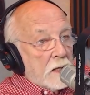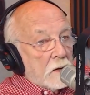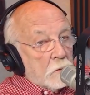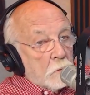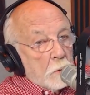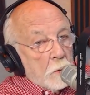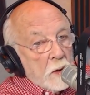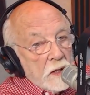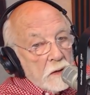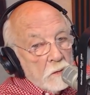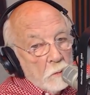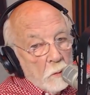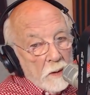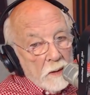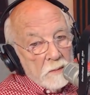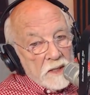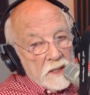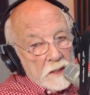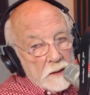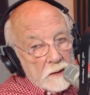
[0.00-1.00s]
to read
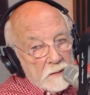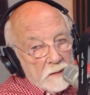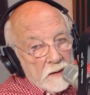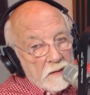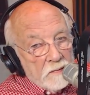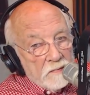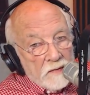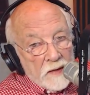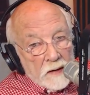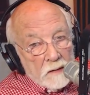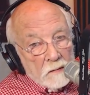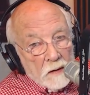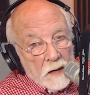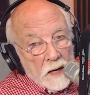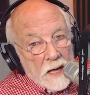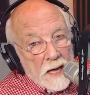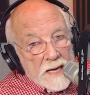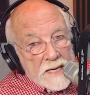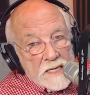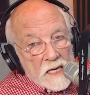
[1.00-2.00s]
women that they're
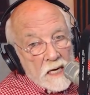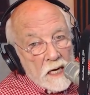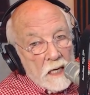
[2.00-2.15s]
like